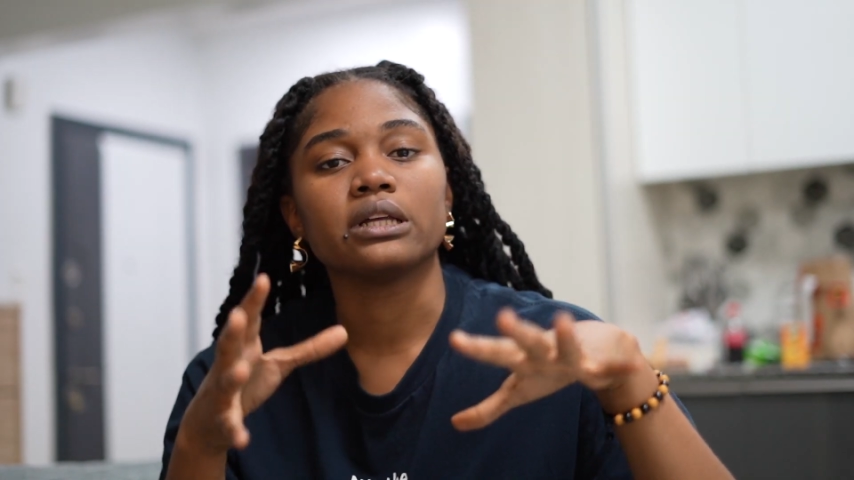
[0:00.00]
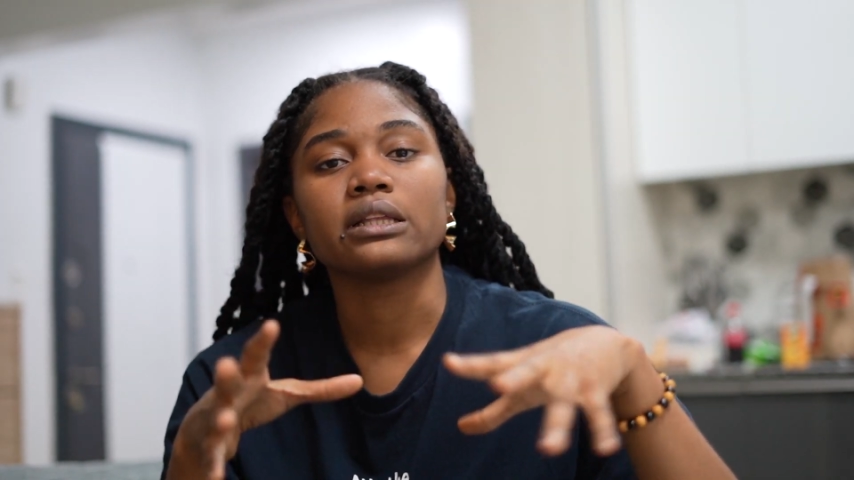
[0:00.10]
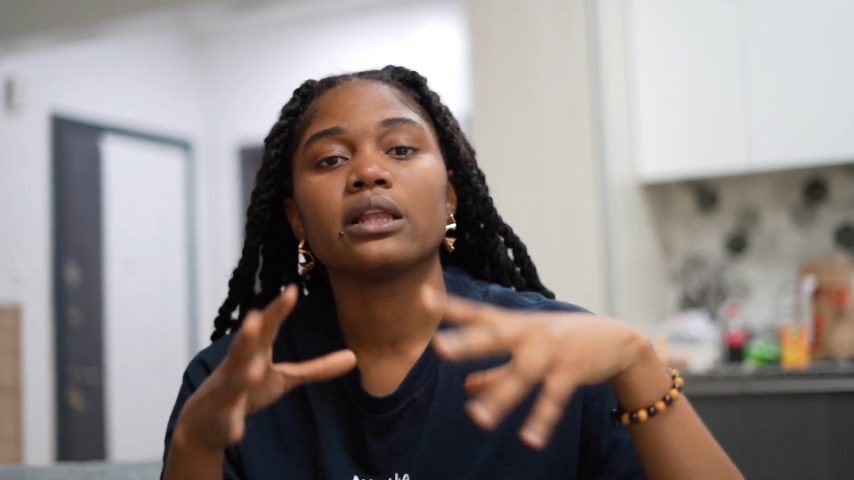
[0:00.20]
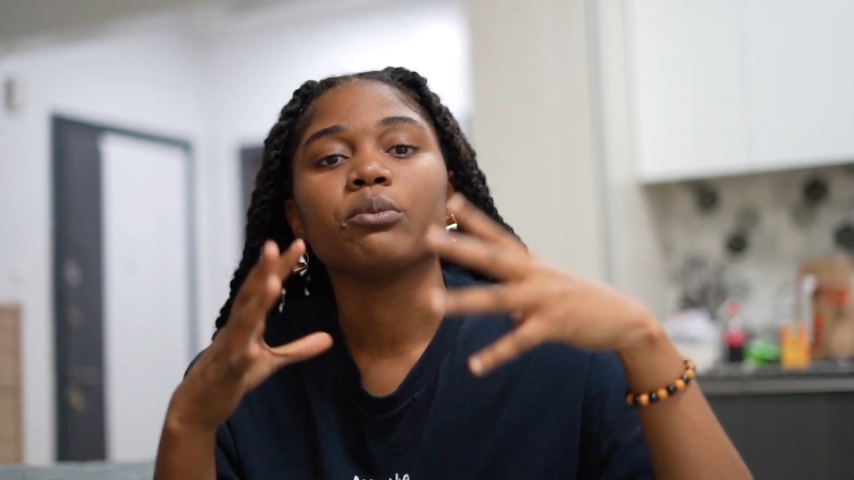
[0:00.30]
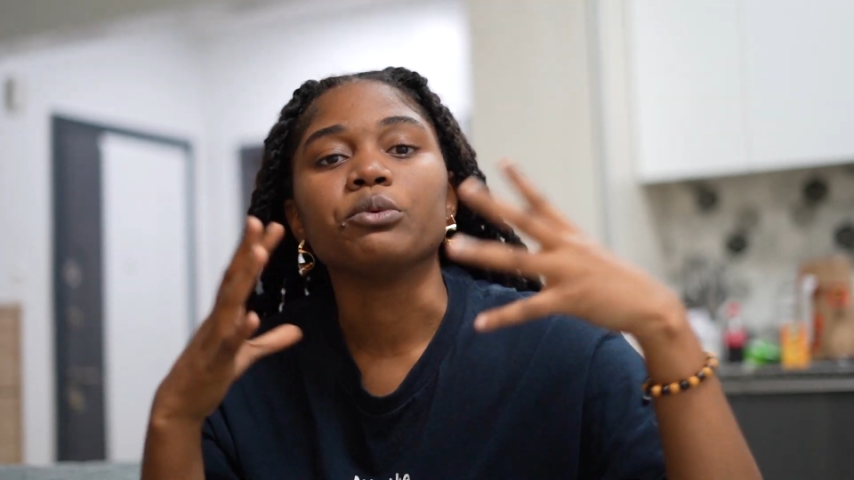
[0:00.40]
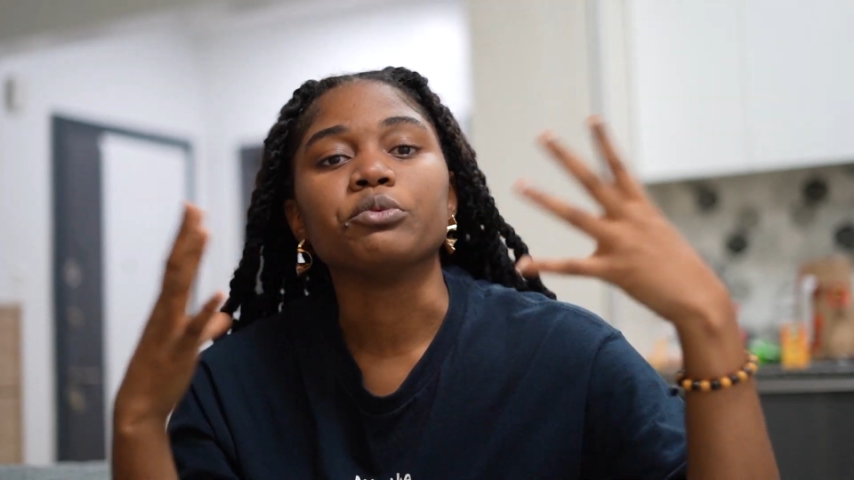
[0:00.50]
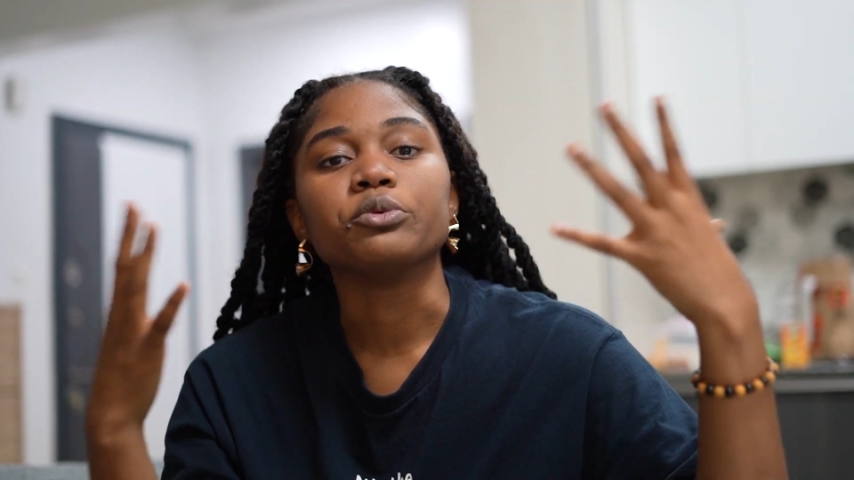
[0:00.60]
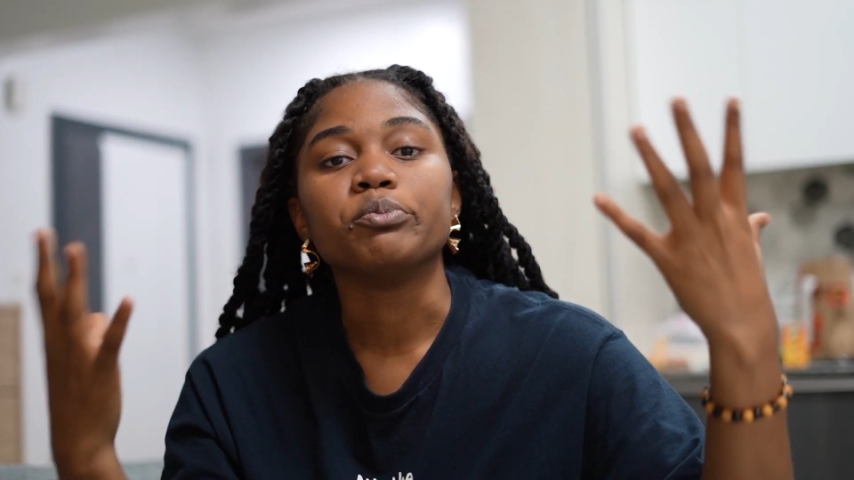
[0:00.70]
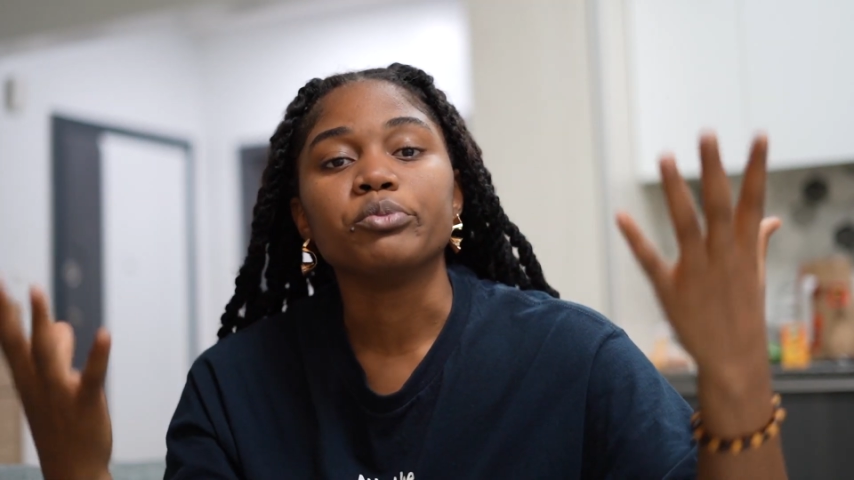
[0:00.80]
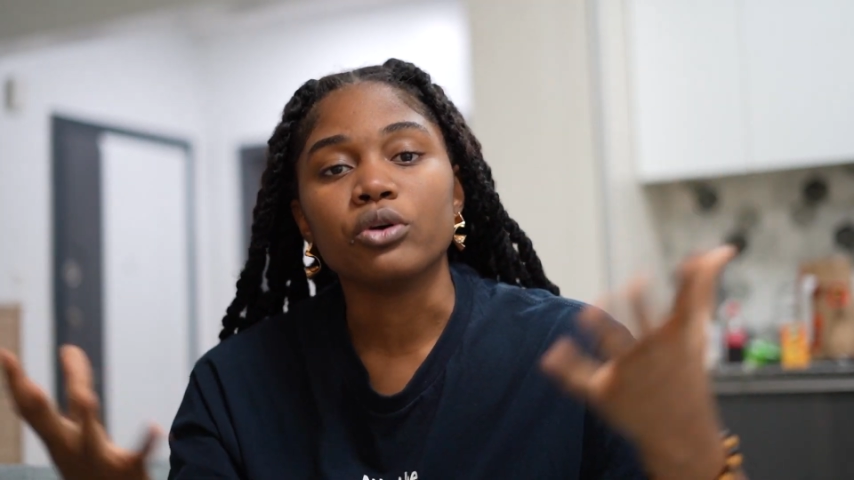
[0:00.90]
that we would
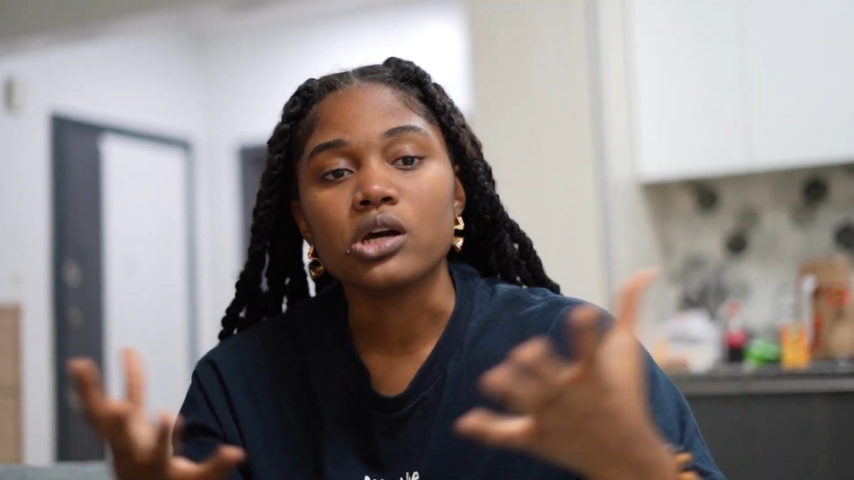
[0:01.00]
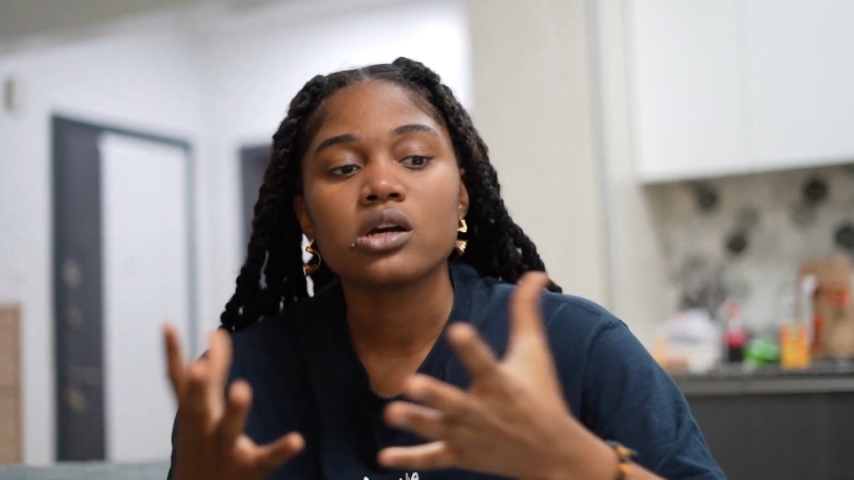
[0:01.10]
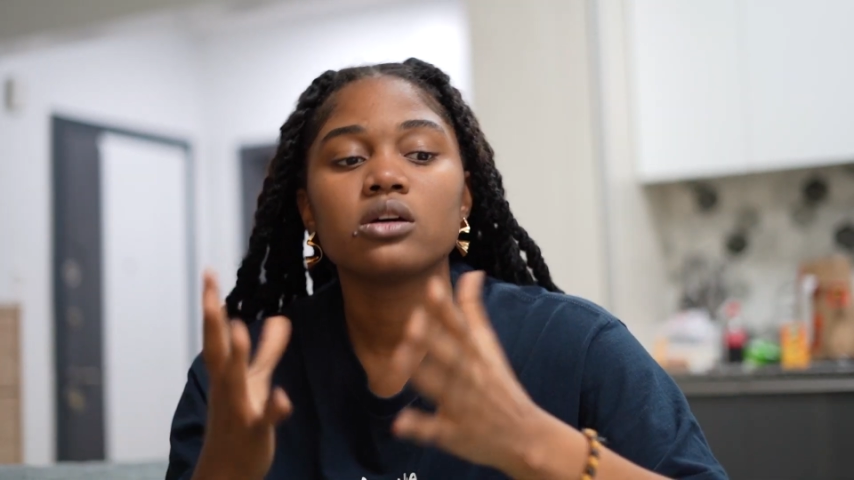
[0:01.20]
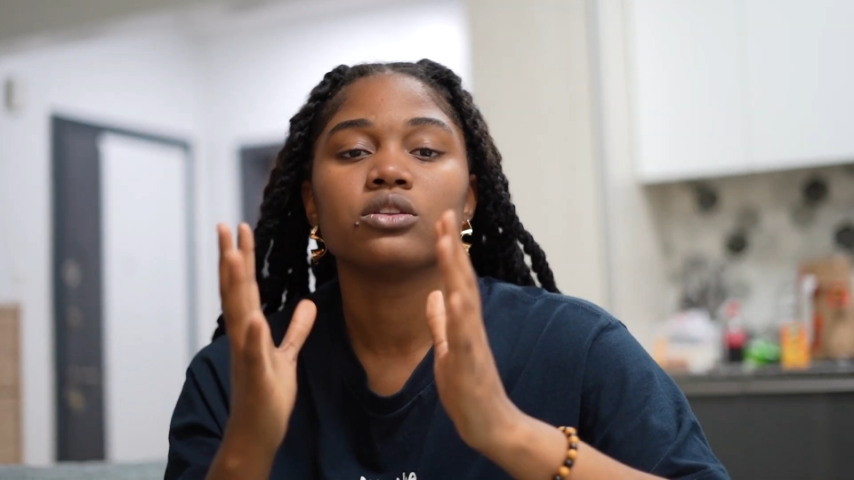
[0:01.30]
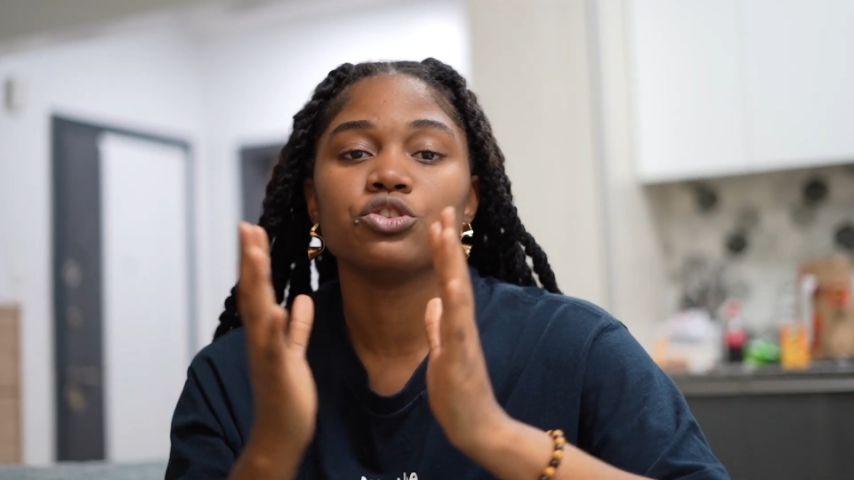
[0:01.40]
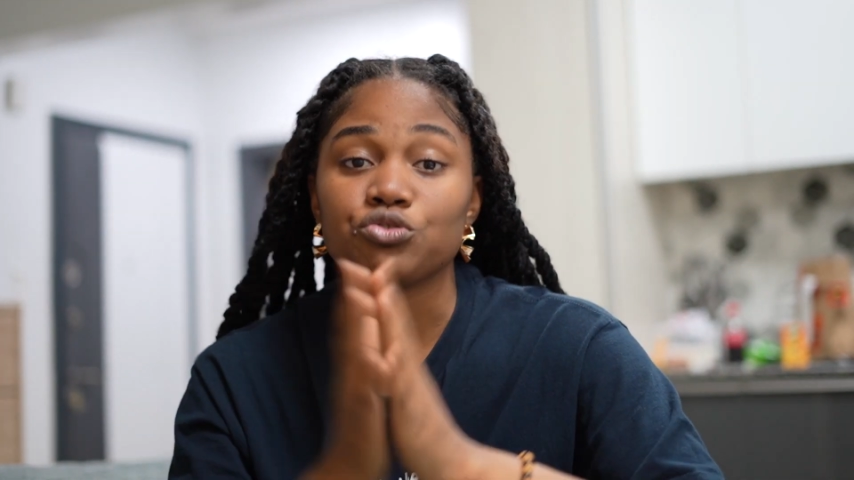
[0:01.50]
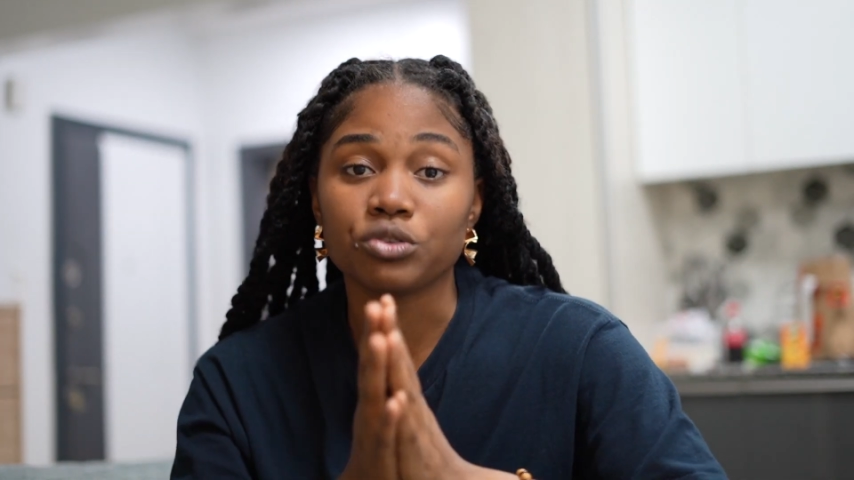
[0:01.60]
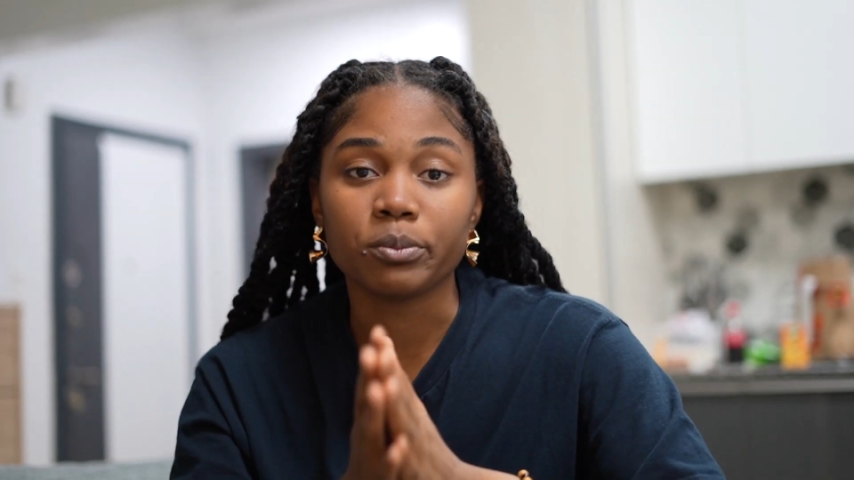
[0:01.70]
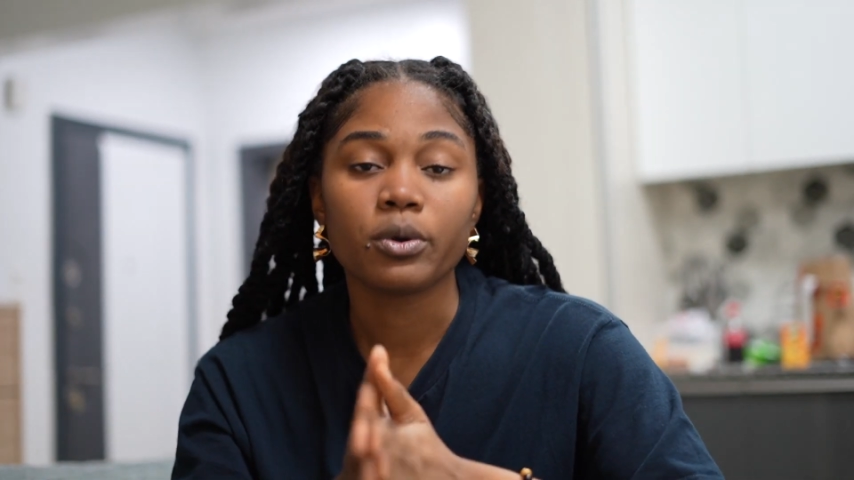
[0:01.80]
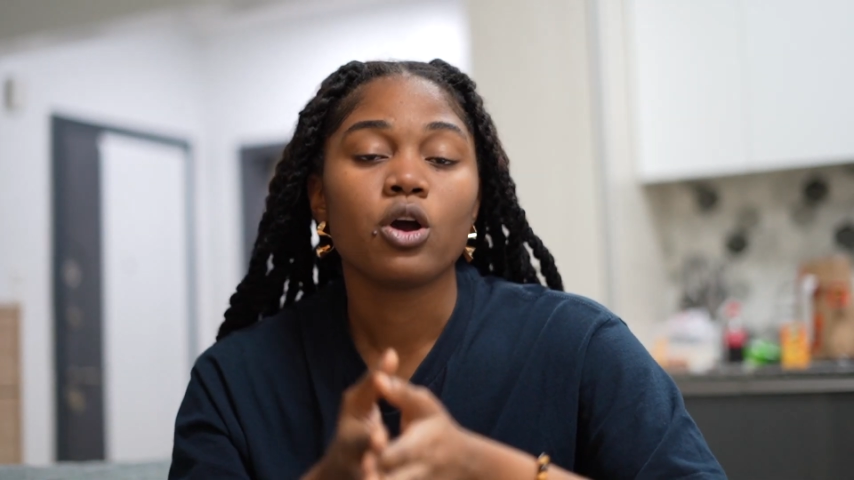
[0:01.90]
book the
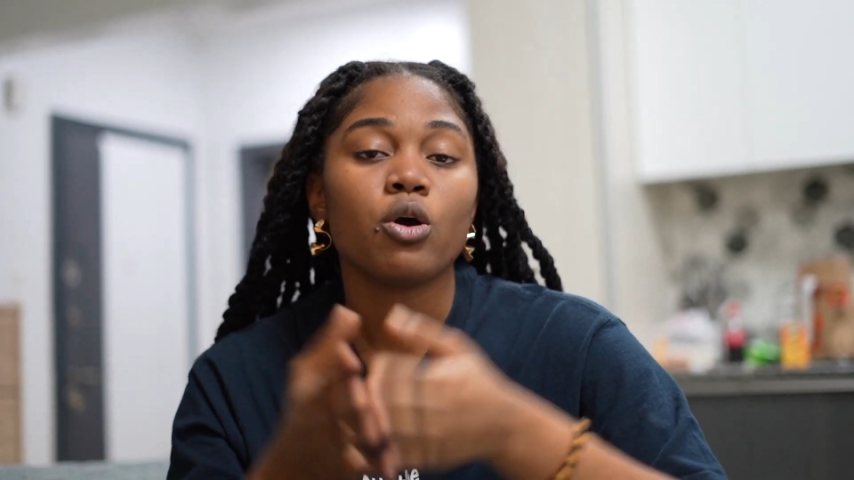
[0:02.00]
trip.